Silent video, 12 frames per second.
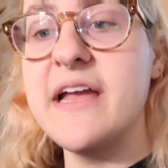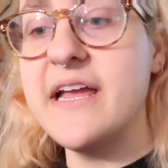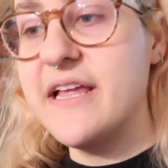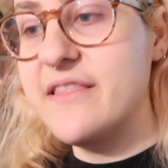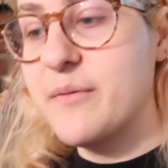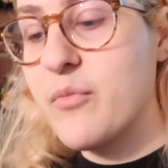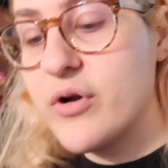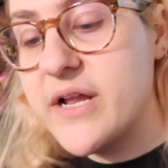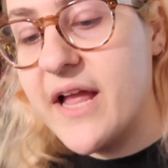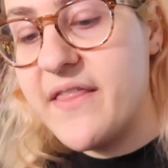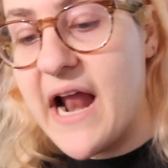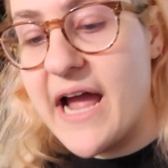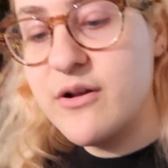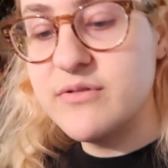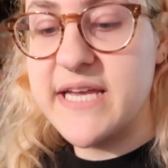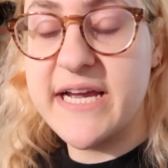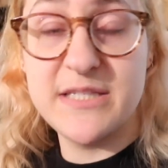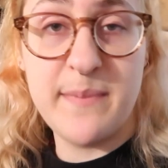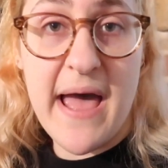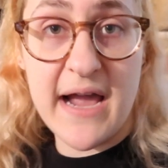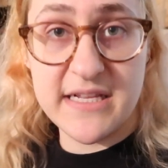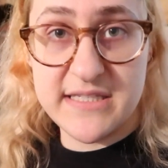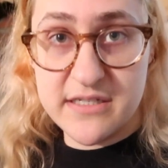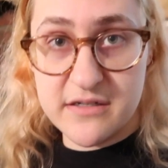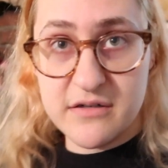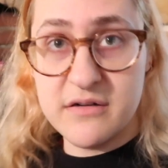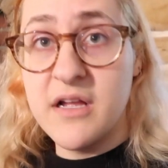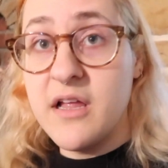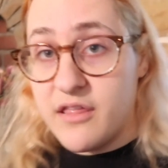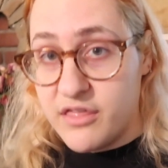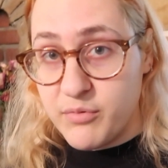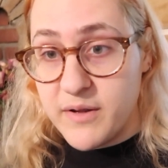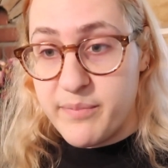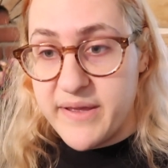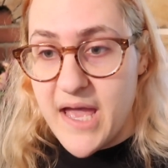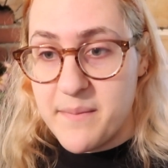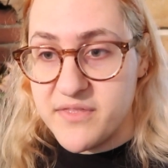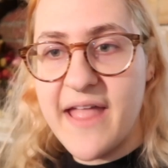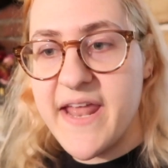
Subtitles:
in the morning and then I don't text back until 3 p.m.